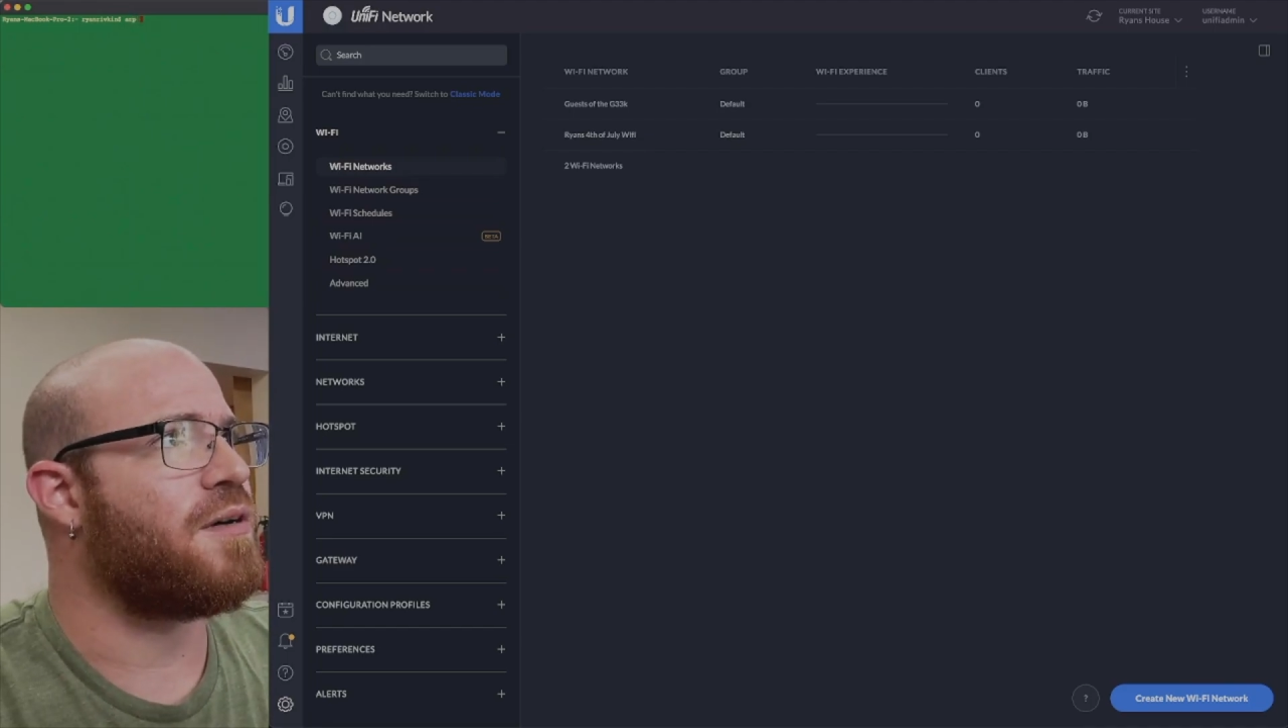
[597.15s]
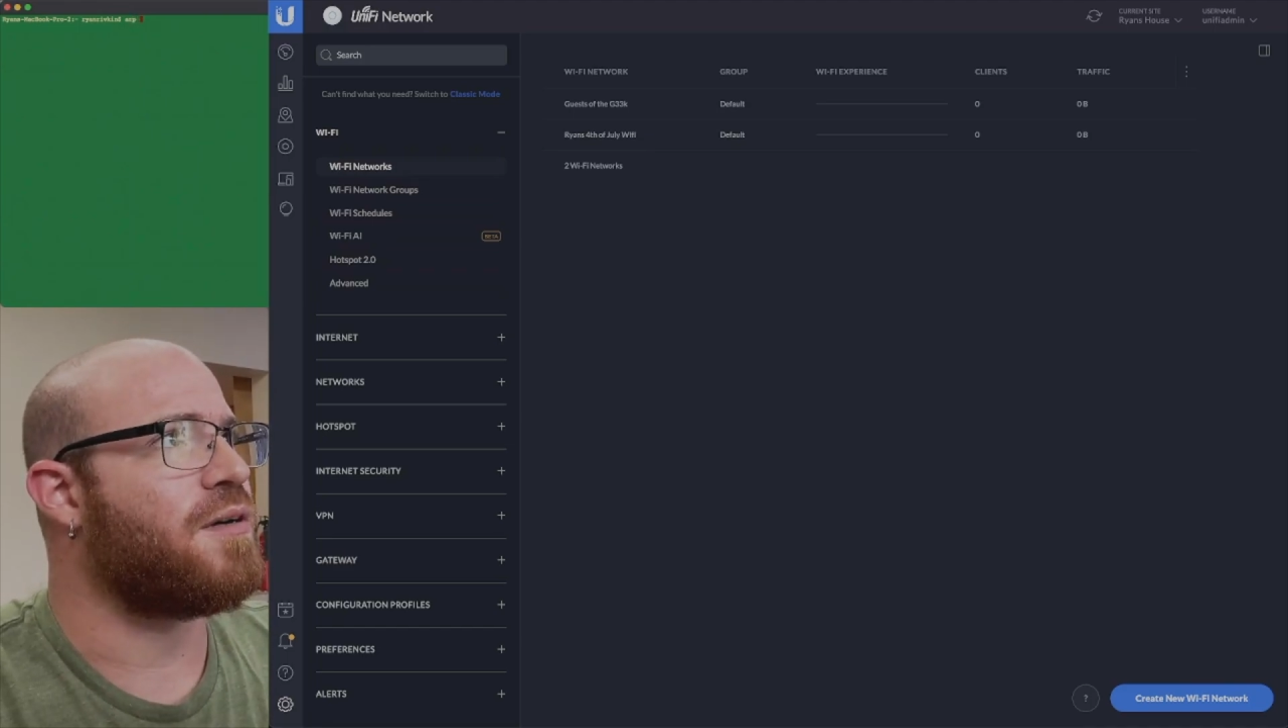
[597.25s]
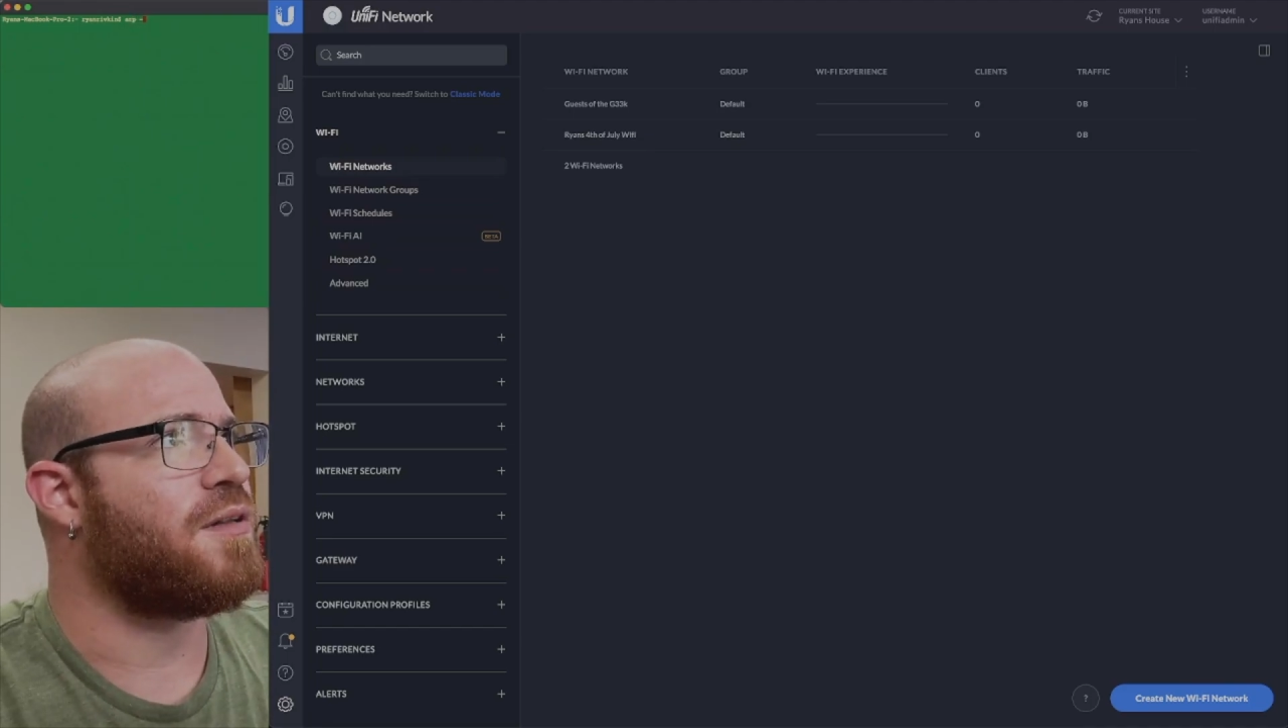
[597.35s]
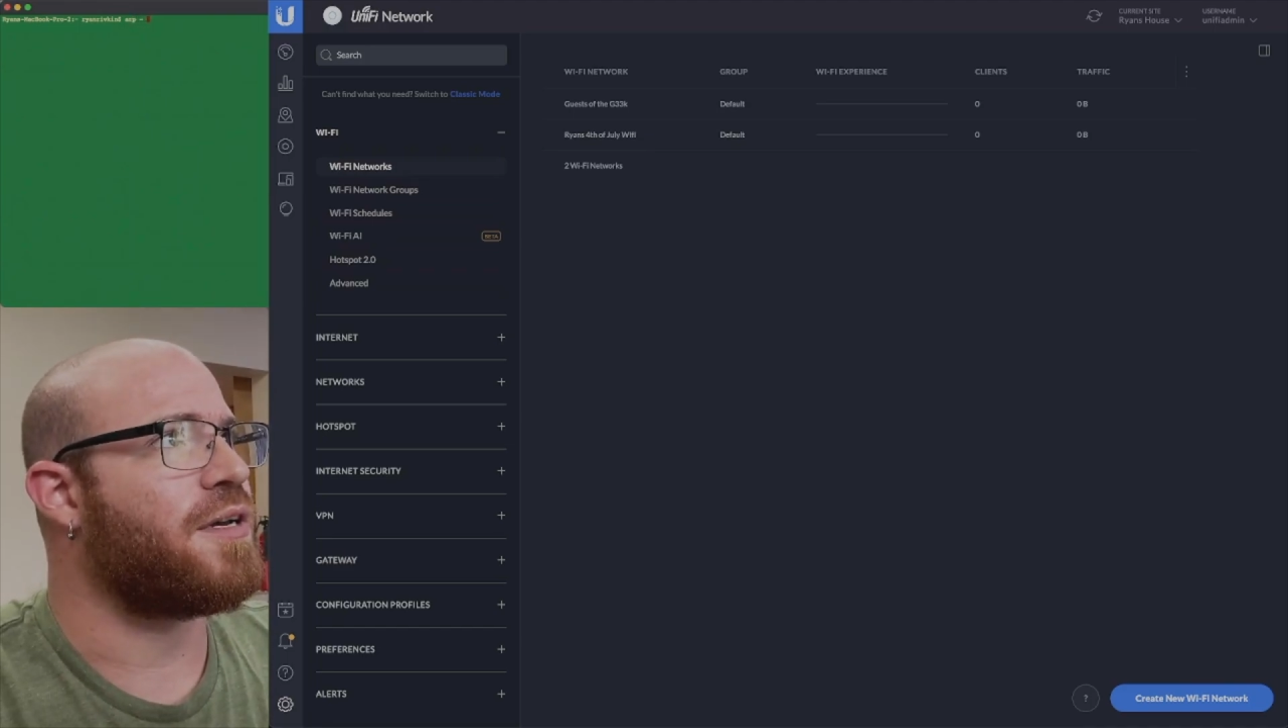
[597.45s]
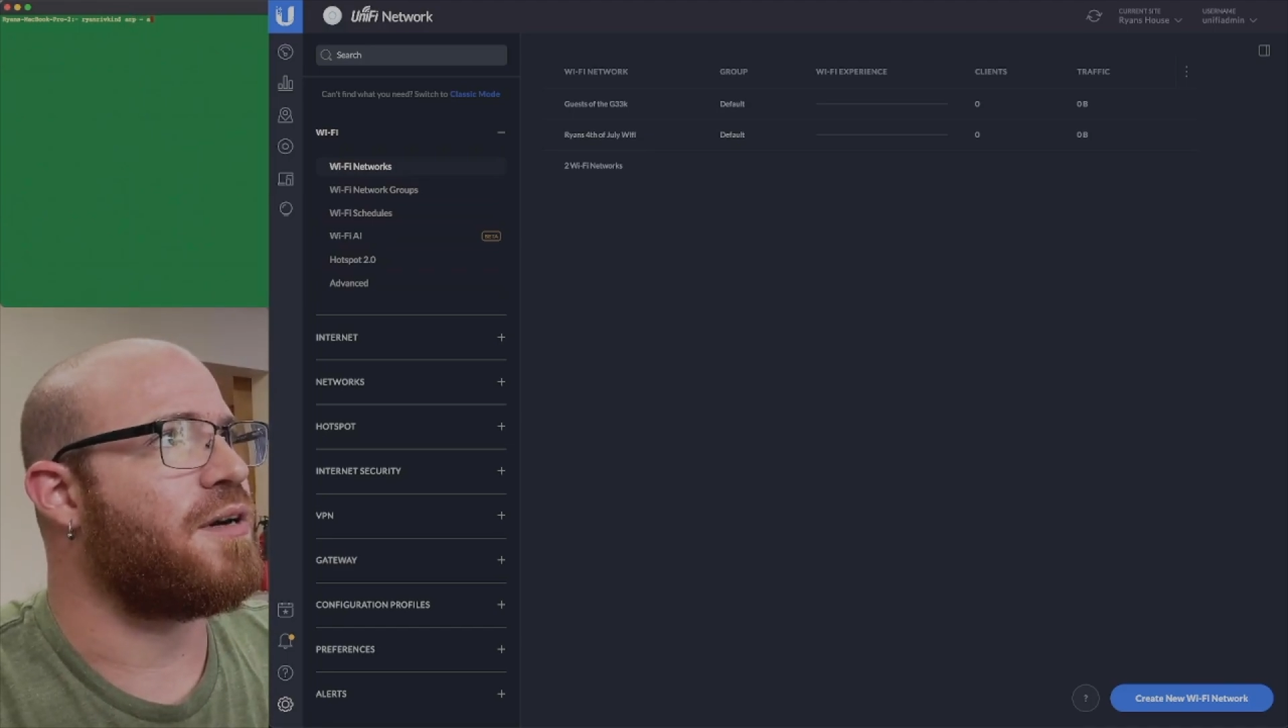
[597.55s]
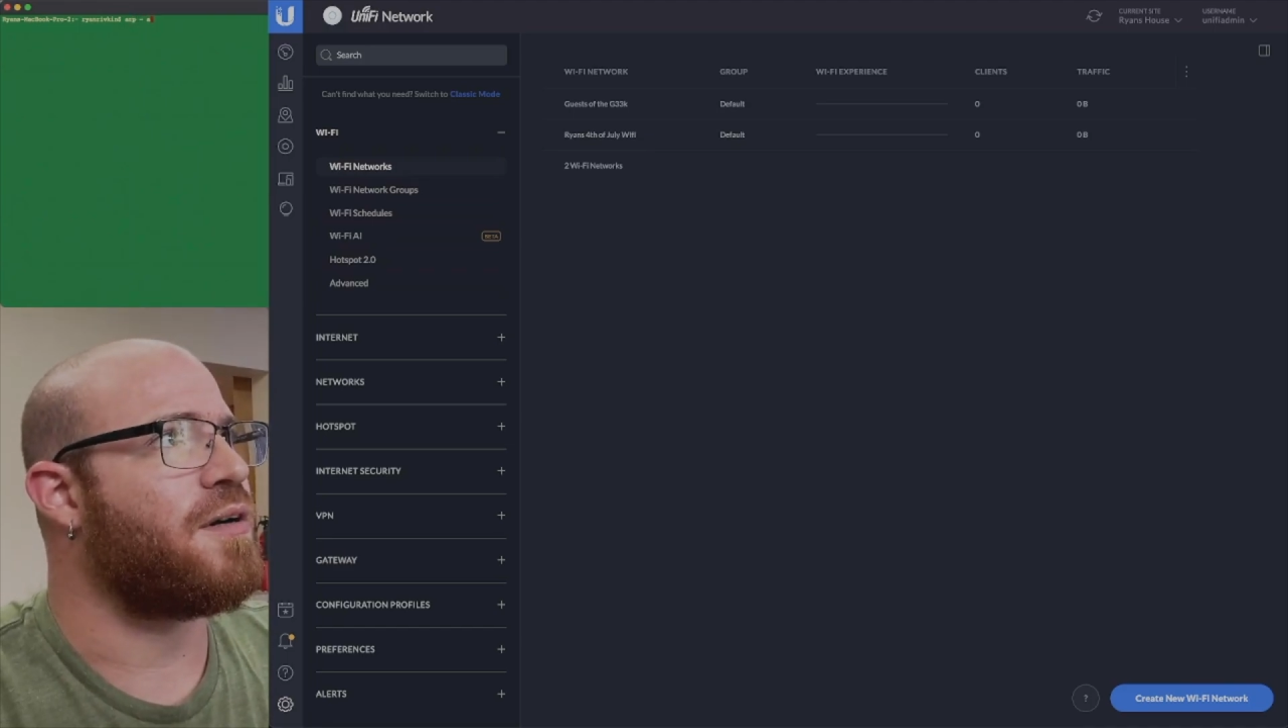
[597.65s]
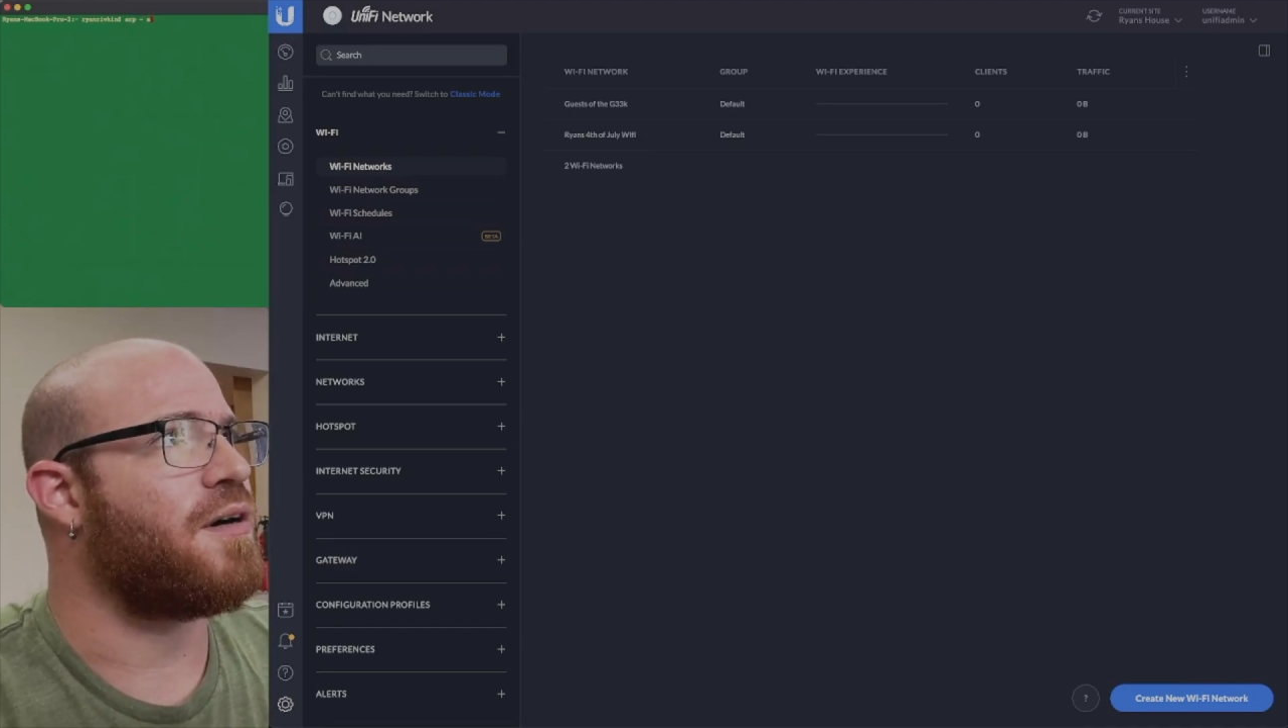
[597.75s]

or look at